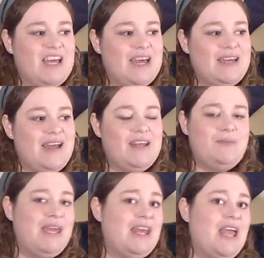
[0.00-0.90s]
I gotta
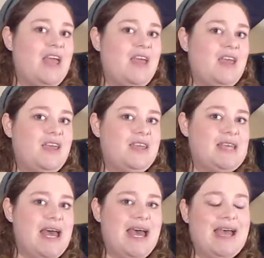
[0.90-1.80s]
admit,
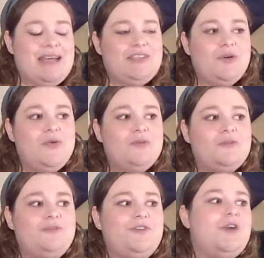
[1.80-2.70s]
I don't
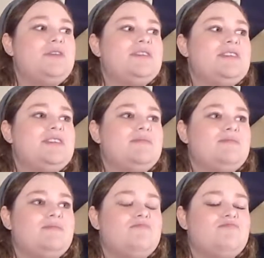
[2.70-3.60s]
fault
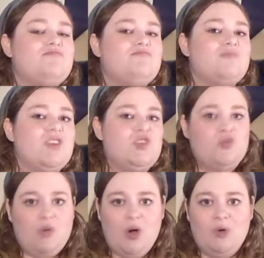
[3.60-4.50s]
the
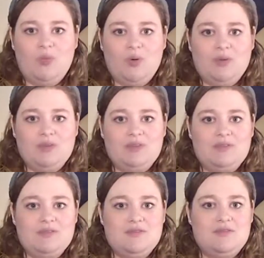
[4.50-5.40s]
trope
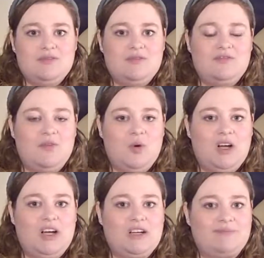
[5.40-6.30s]

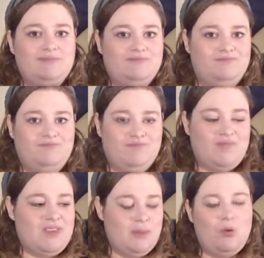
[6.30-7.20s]
for
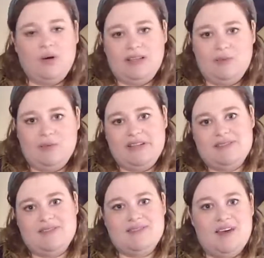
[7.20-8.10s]
the poorly
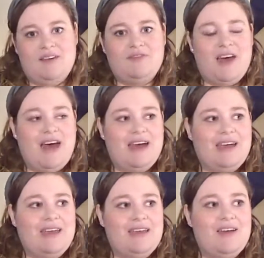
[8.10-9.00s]
written stuff.
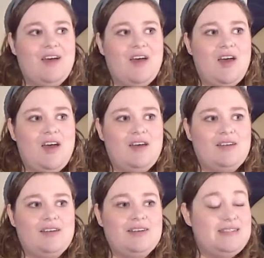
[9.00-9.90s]
I
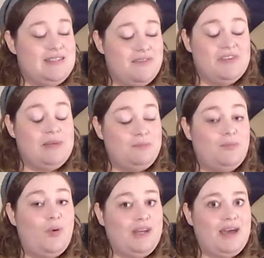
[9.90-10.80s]
can definitely
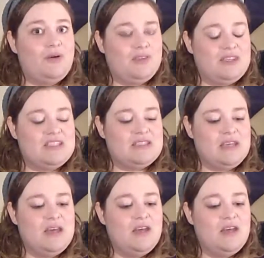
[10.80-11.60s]
point out the